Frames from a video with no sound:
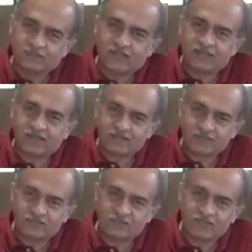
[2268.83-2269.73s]

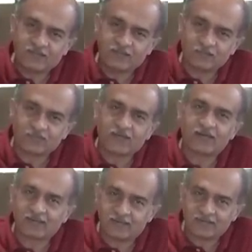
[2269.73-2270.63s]
catastrophe in
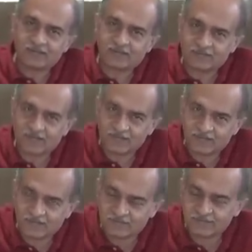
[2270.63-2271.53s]
Uttarakhand in
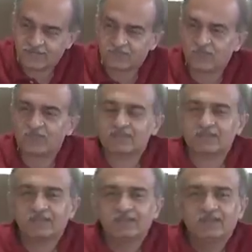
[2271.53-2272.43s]
Kedarnath, that
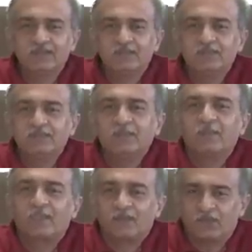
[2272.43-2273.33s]
was
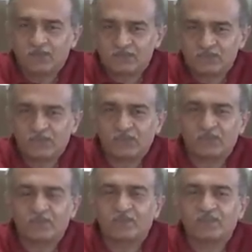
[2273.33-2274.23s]
also